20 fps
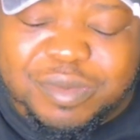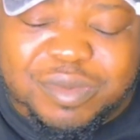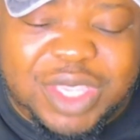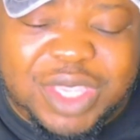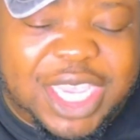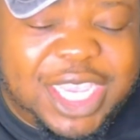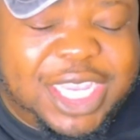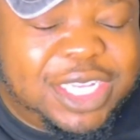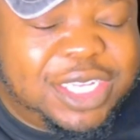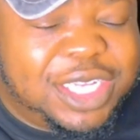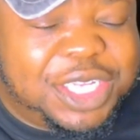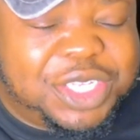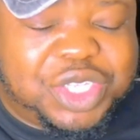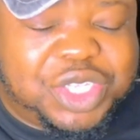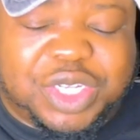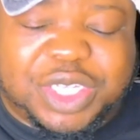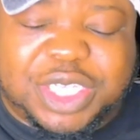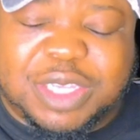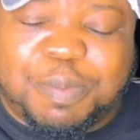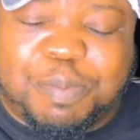it is
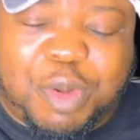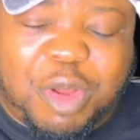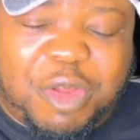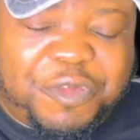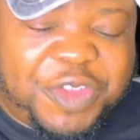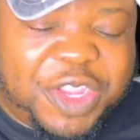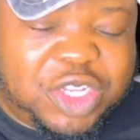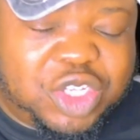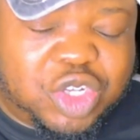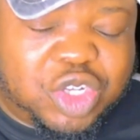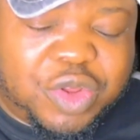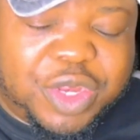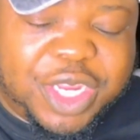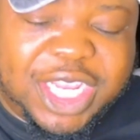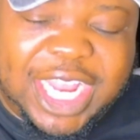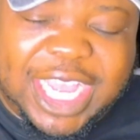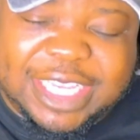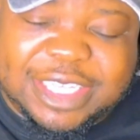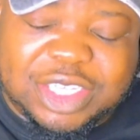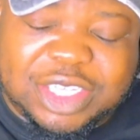just a perfect journey
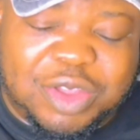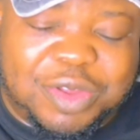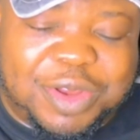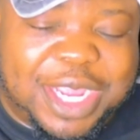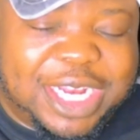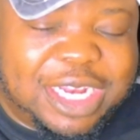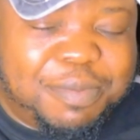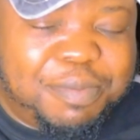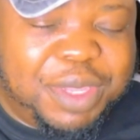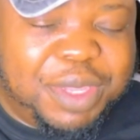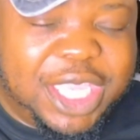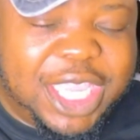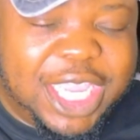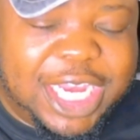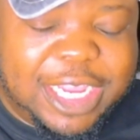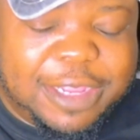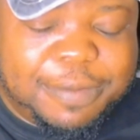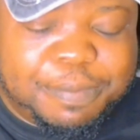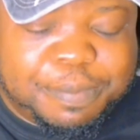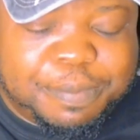that start at the
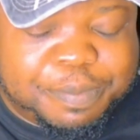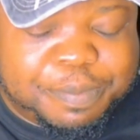beginning,